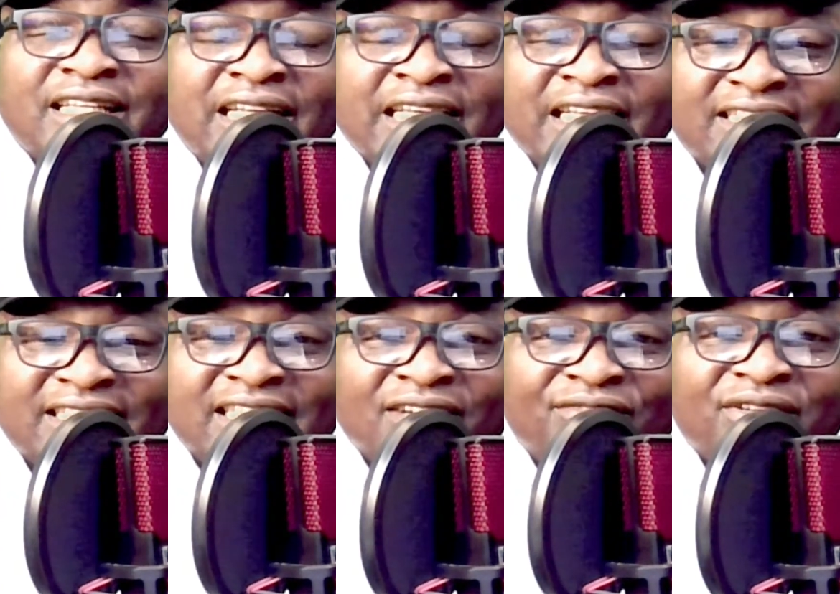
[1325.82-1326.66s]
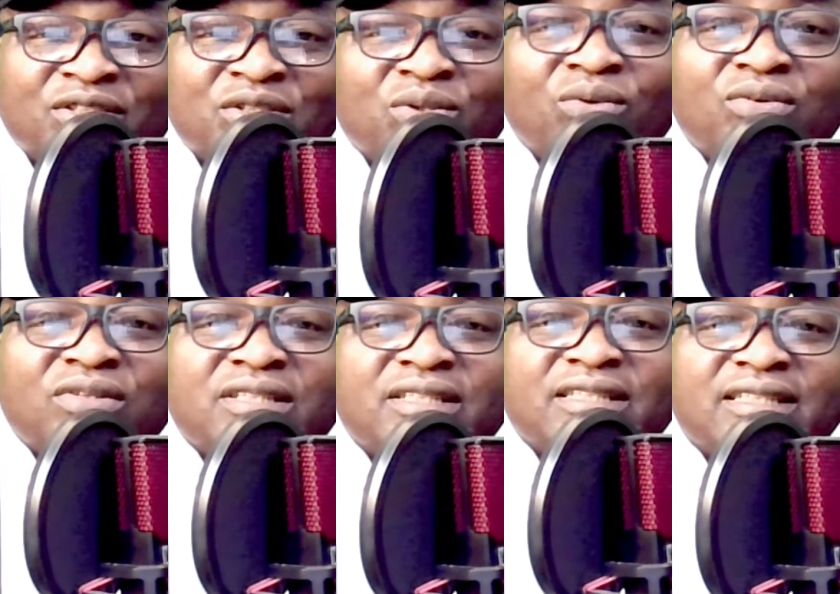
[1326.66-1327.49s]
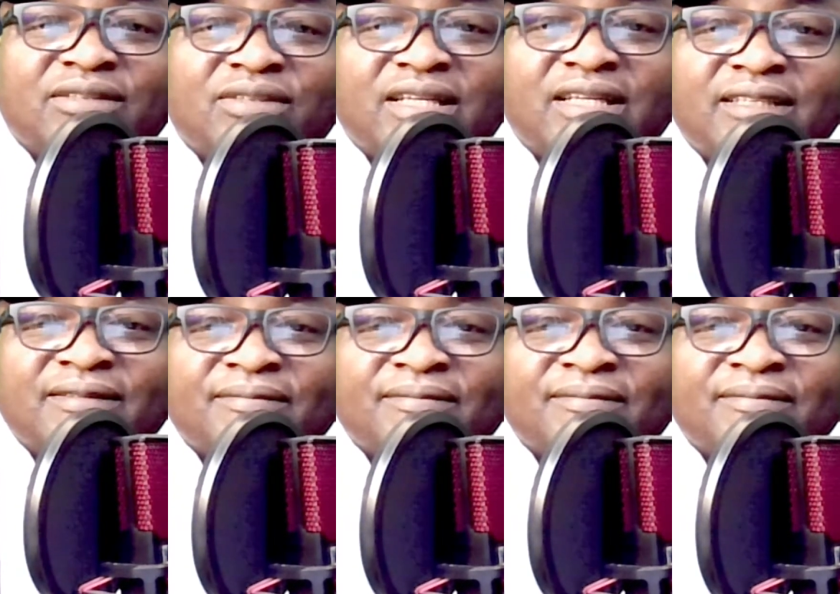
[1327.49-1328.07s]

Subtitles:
the CFA zone, okay,